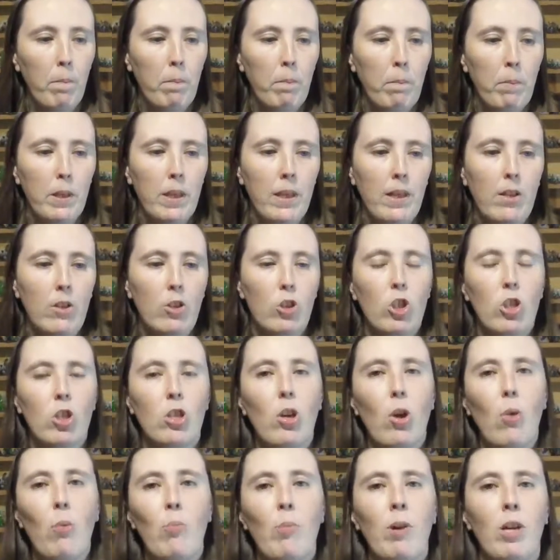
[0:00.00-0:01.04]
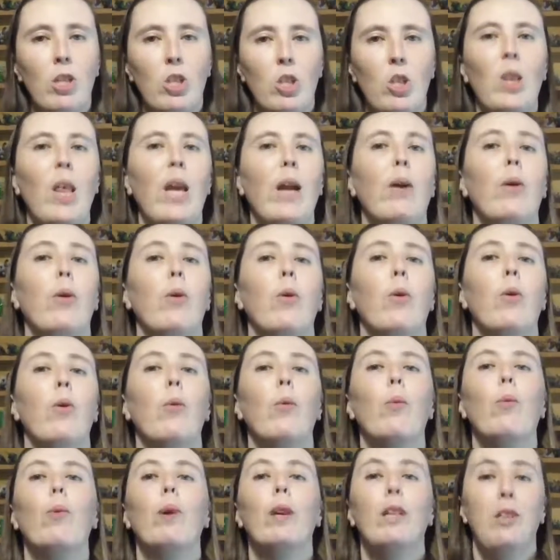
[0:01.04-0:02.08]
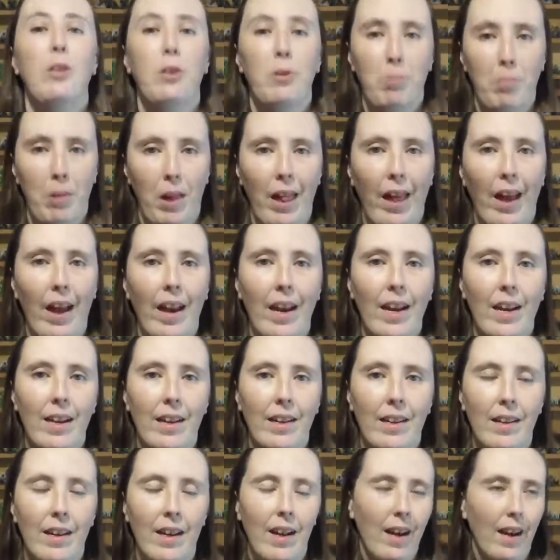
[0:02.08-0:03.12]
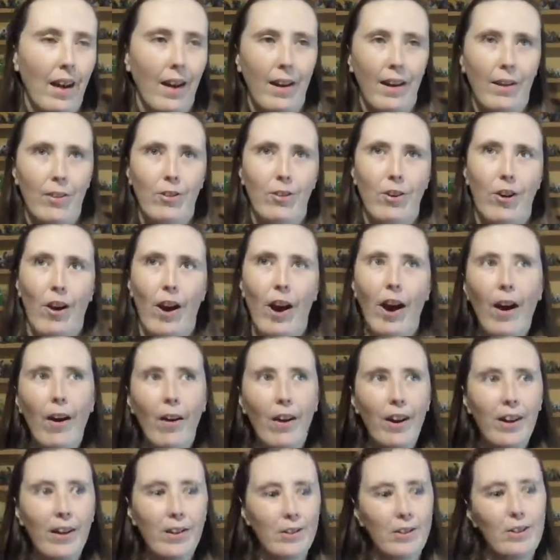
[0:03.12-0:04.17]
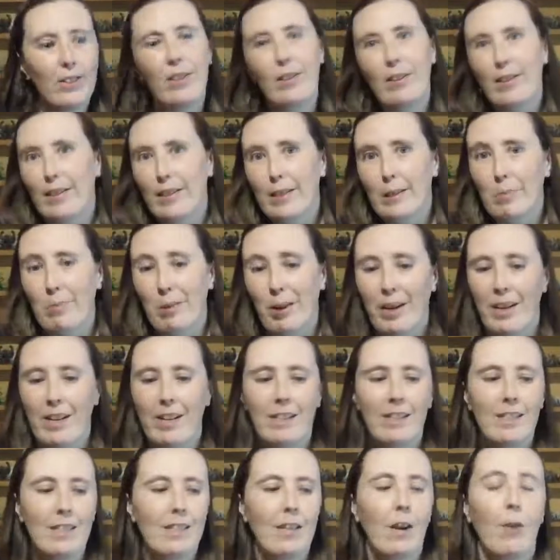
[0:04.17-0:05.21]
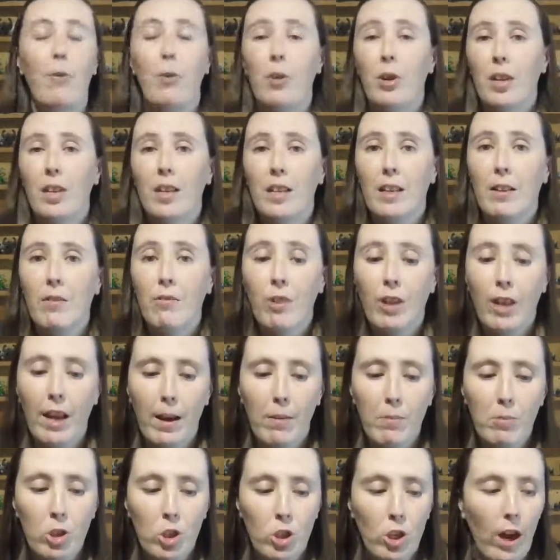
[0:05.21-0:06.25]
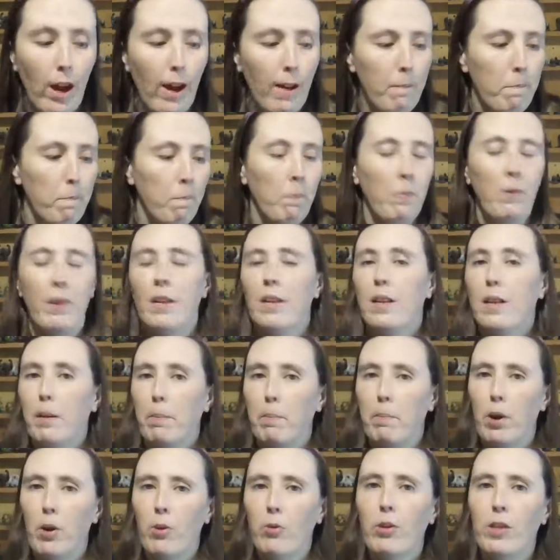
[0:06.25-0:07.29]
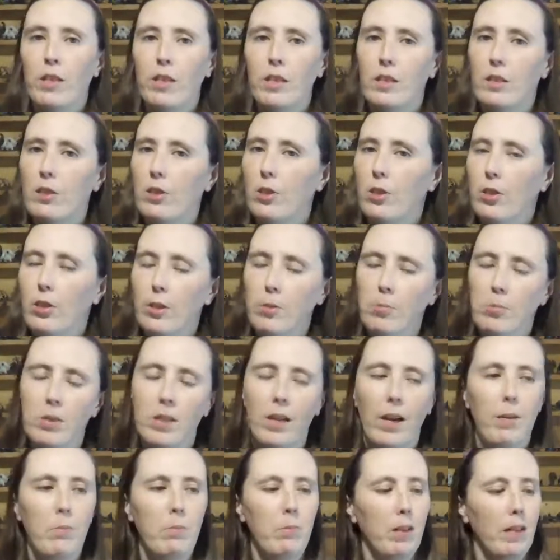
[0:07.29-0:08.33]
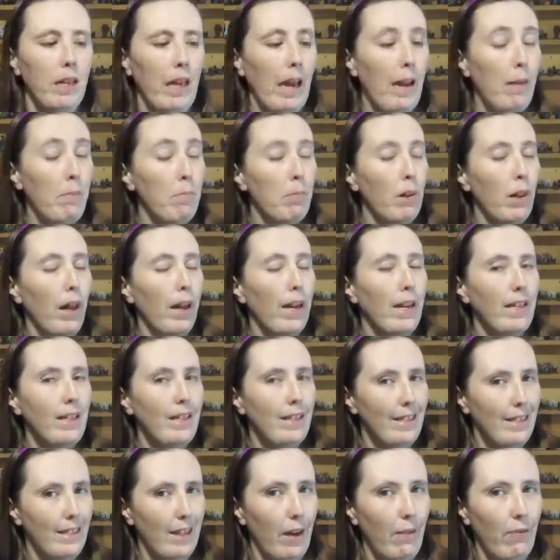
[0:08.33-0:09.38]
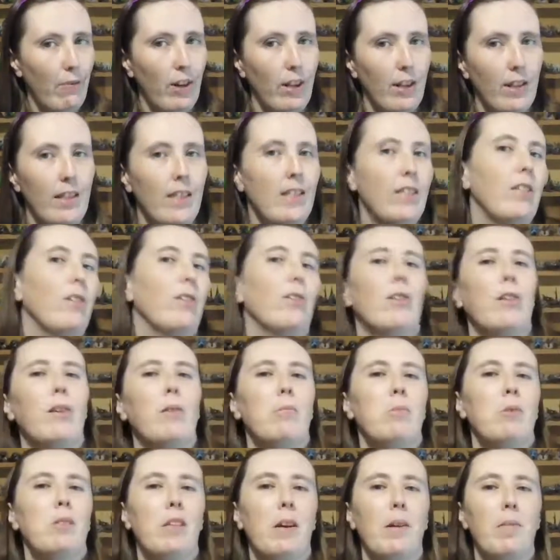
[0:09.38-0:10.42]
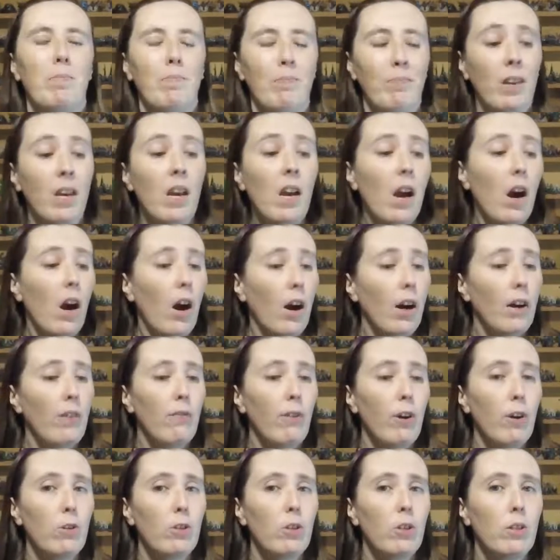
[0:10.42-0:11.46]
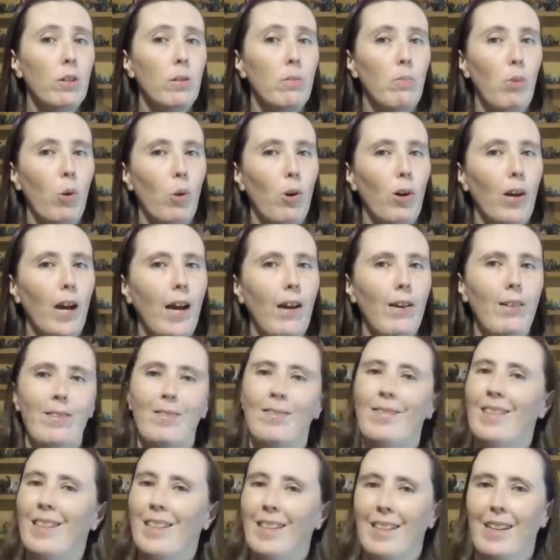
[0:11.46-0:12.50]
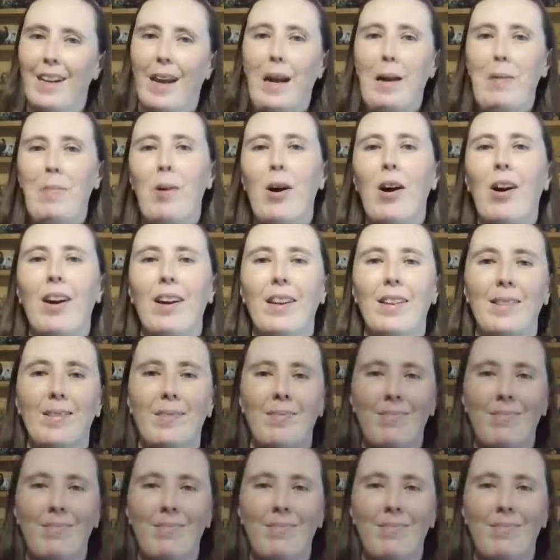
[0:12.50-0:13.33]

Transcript: but there's so much there when you play. I don't know how else to explain it. So give the game a shot. Components, 2 thumbs up. Gameplay, definitely 2 thumbs up. Alright folks, board out, game on.